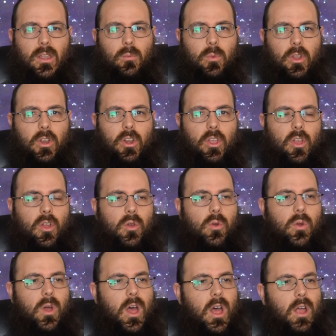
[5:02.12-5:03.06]
we're going to
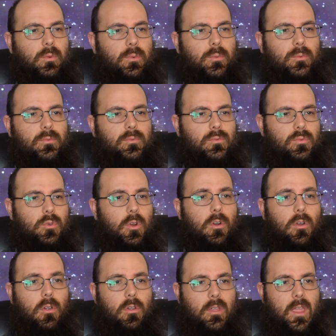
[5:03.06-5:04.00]
go
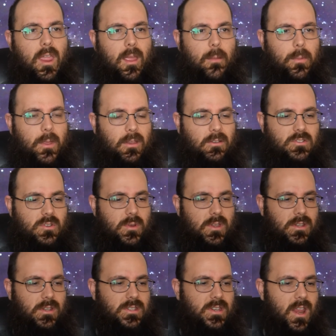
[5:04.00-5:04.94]
rural camping so
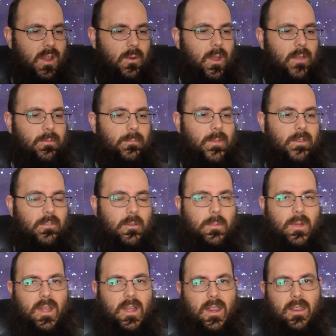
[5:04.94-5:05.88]
we can stay away from
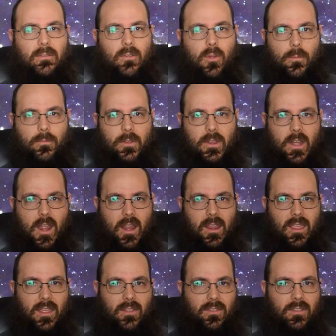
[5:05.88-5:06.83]
everybody, hopefully
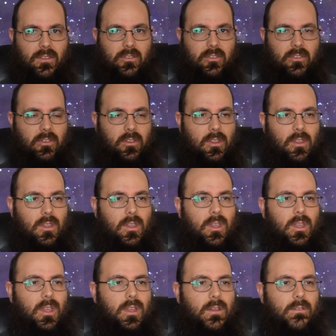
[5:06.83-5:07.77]
not get this
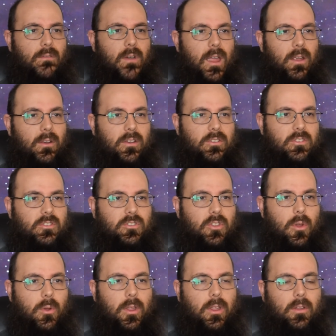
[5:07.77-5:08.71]
virus that's
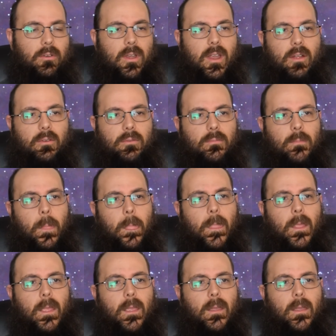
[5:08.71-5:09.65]
going around.
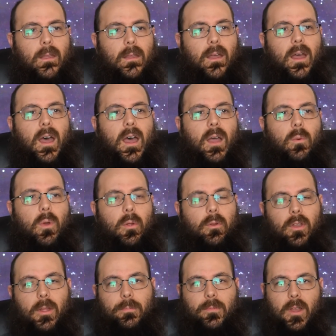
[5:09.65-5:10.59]
While
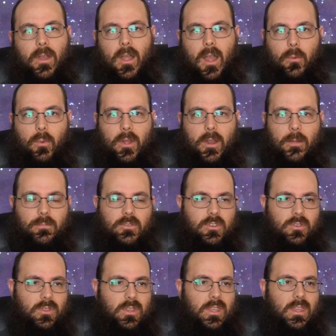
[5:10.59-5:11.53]
we're up there, I went up
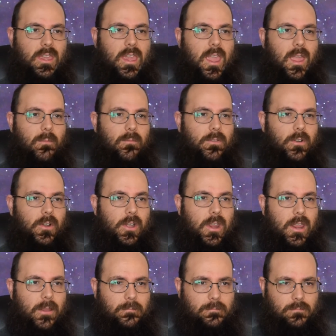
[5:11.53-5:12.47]
to the Camp
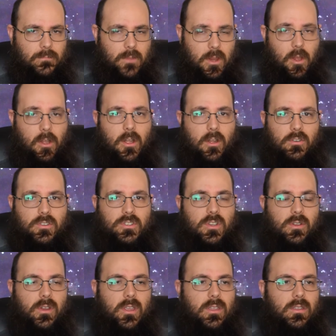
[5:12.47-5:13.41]
Verde here in
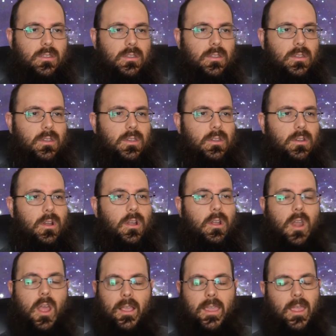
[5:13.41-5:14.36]
Arizona.
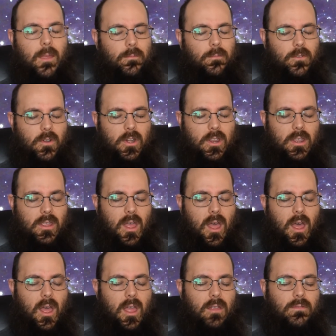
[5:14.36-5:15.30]
Or not Camp Verde,
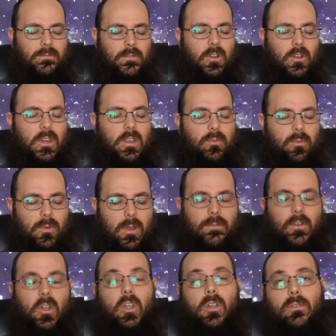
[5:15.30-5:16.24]
Verde
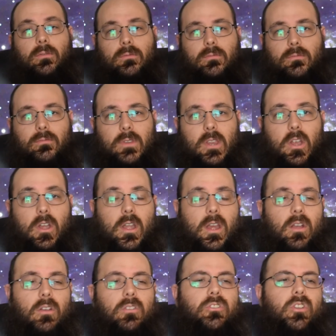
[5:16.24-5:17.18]
River here in
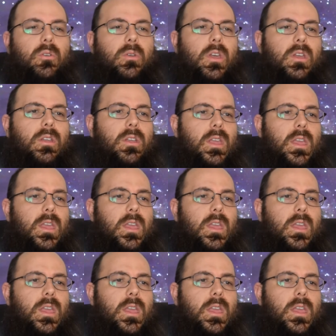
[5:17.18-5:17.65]
Arizona.